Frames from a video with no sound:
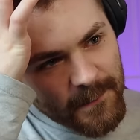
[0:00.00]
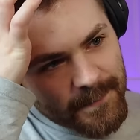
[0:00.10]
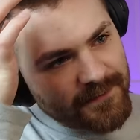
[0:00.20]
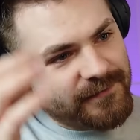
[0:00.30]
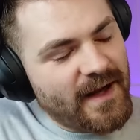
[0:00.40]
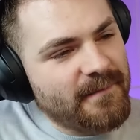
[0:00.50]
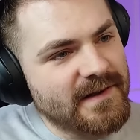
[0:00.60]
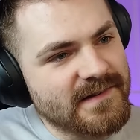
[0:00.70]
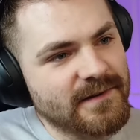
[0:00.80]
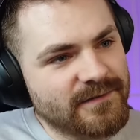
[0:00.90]
help but find
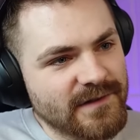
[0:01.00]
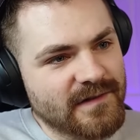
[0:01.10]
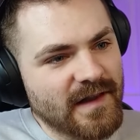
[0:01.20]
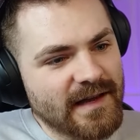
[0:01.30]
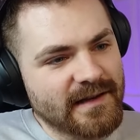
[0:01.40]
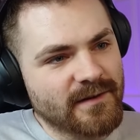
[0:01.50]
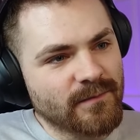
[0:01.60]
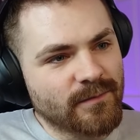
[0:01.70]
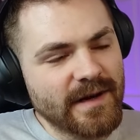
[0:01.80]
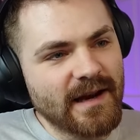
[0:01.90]
myself just like
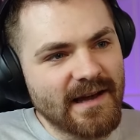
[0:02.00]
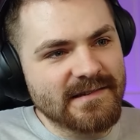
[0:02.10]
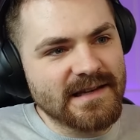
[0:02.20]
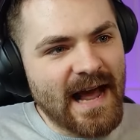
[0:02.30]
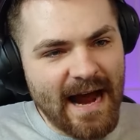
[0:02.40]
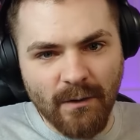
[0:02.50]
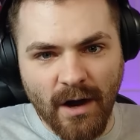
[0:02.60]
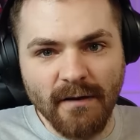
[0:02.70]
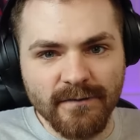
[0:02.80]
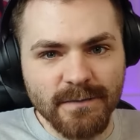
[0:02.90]
realizing how
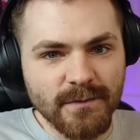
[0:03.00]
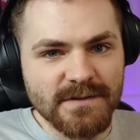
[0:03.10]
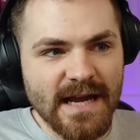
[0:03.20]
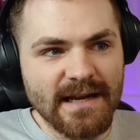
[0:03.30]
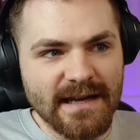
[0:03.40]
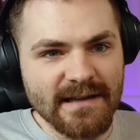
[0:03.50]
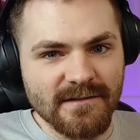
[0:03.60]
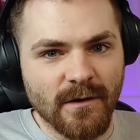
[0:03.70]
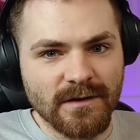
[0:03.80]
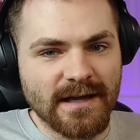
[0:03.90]
comfortable Taylor
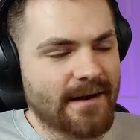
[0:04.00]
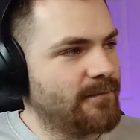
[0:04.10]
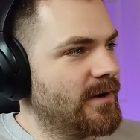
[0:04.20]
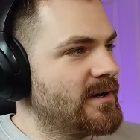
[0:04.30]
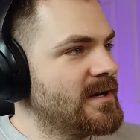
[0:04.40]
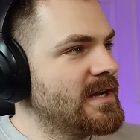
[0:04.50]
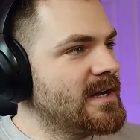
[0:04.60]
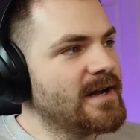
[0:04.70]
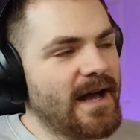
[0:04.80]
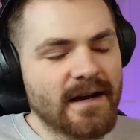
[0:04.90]
is on camera.
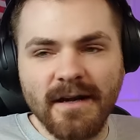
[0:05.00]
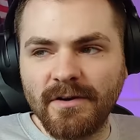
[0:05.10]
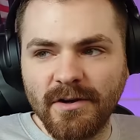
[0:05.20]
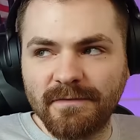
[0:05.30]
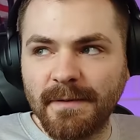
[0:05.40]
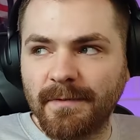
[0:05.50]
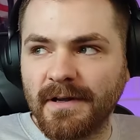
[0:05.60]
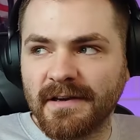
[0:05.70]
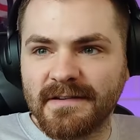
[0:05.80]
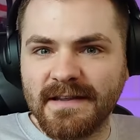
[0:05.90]
And I don't know if people
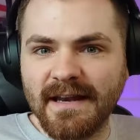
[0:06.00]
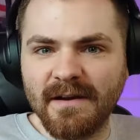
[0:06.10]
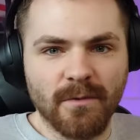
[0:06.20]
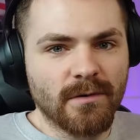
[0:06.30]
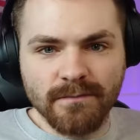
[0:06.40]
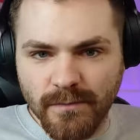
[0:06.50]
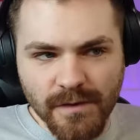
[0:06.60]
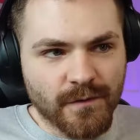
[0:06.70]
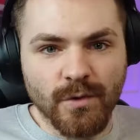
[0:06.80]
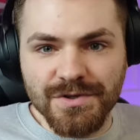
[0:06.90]
are going to say like, well,
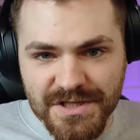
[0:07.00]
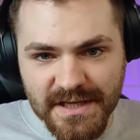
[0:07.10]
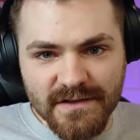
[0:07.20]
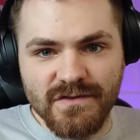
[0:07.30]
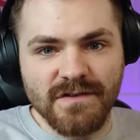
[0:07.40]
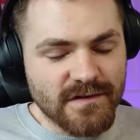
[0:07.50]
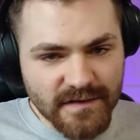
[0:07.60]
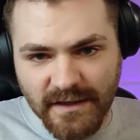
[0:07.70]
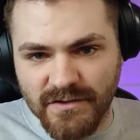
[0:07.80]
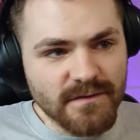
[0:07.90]
of course she is. She's a
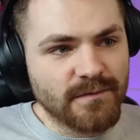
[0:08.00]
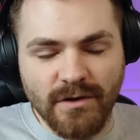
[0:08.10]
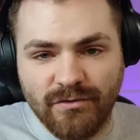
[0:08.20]
singer. She's